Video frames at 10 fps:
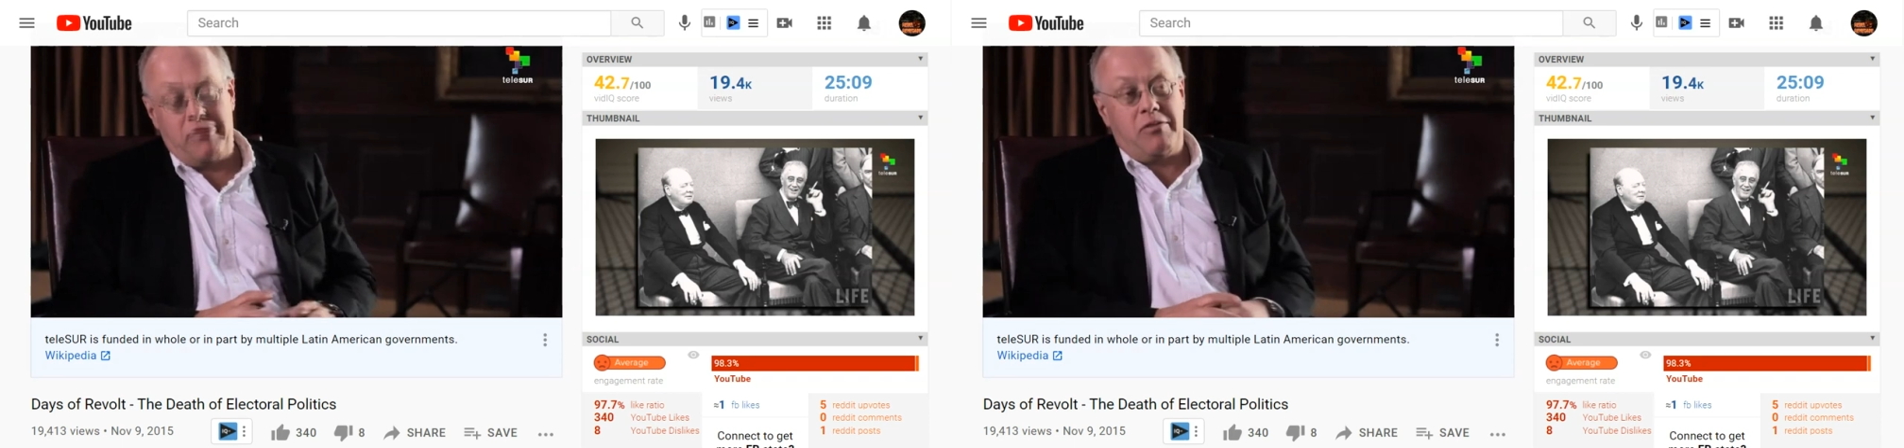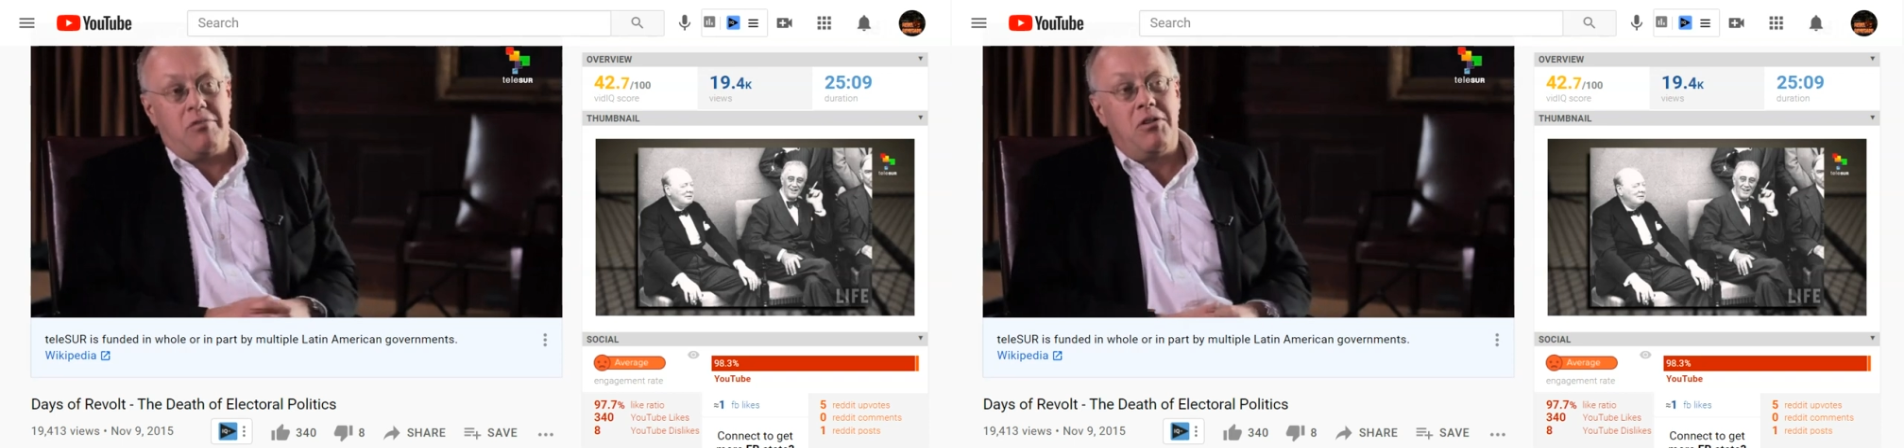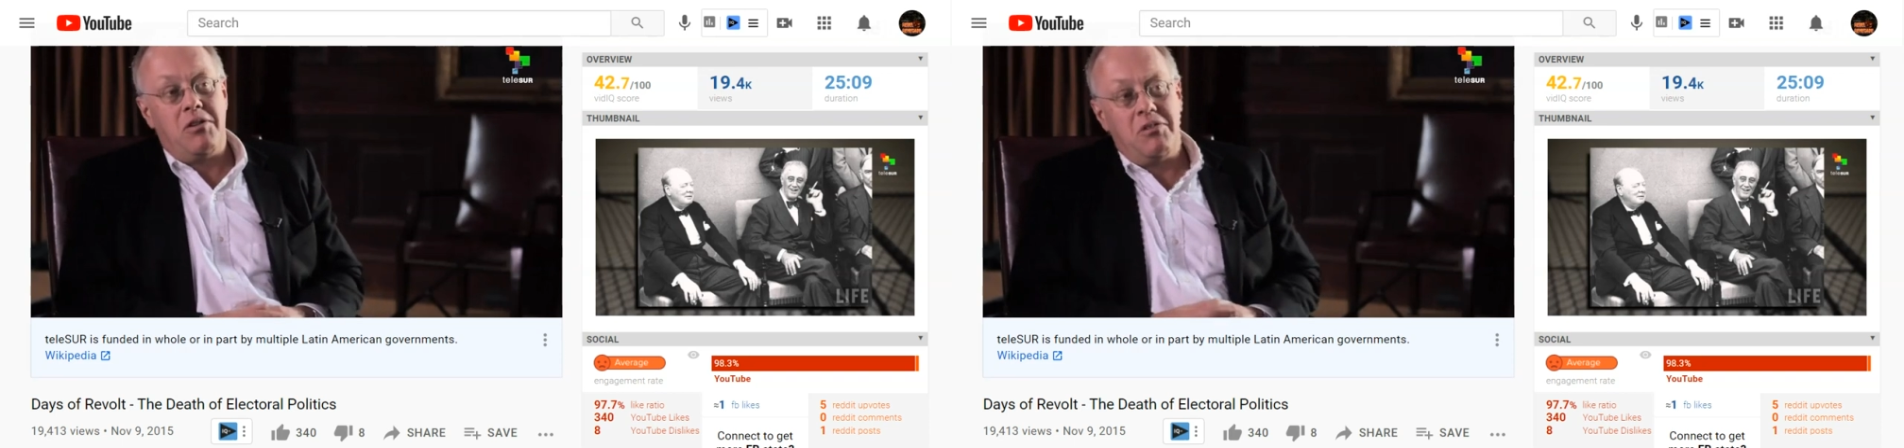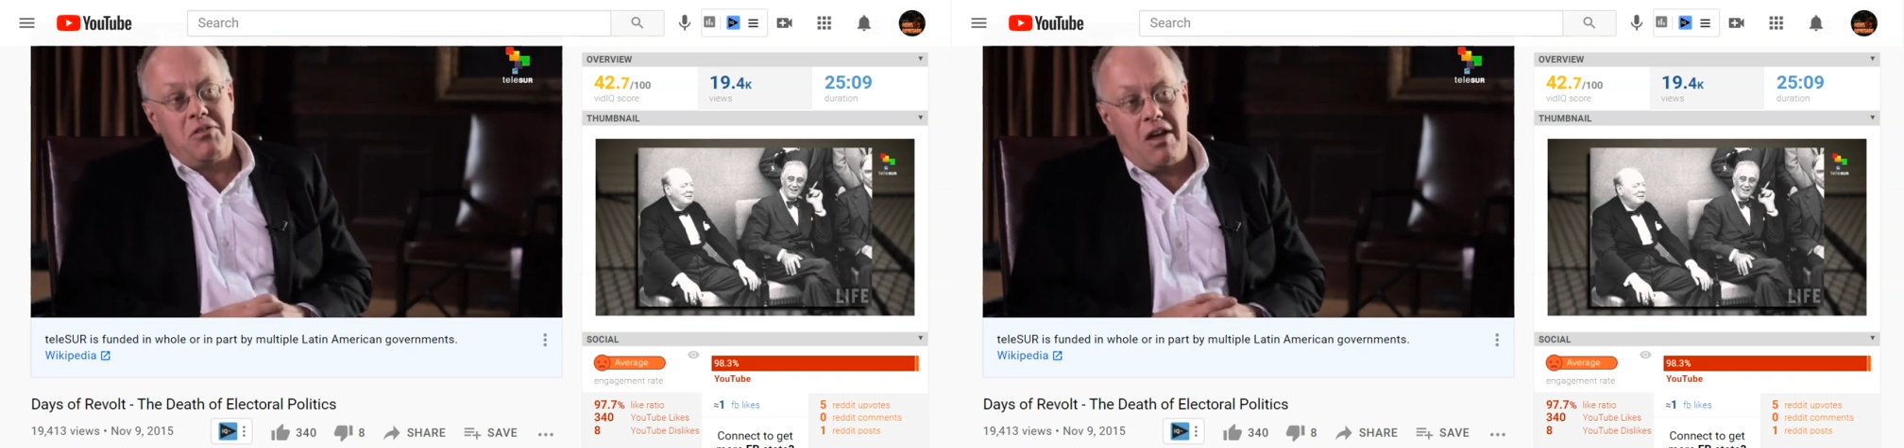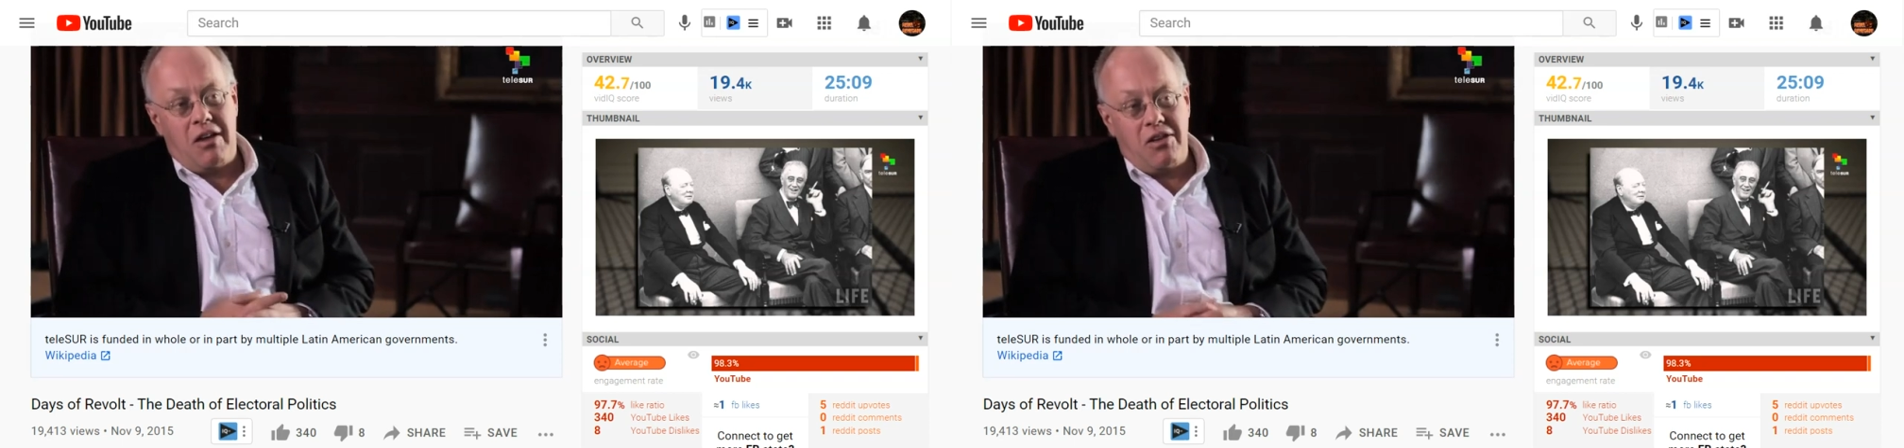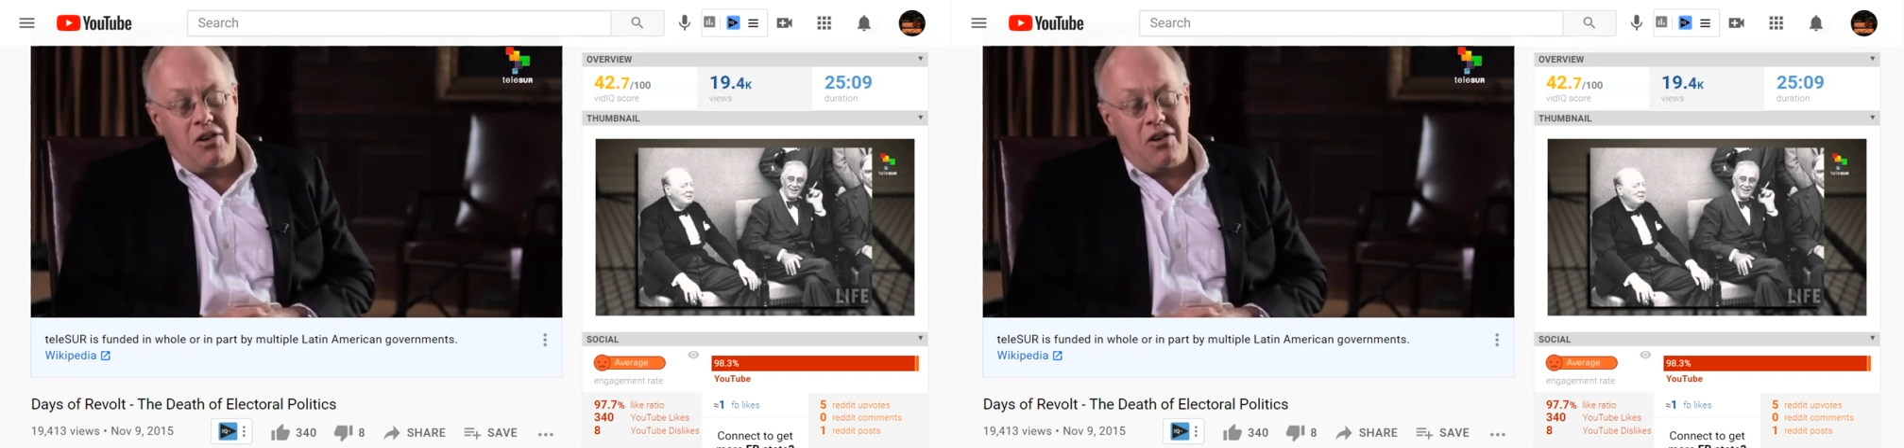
of. Yeah.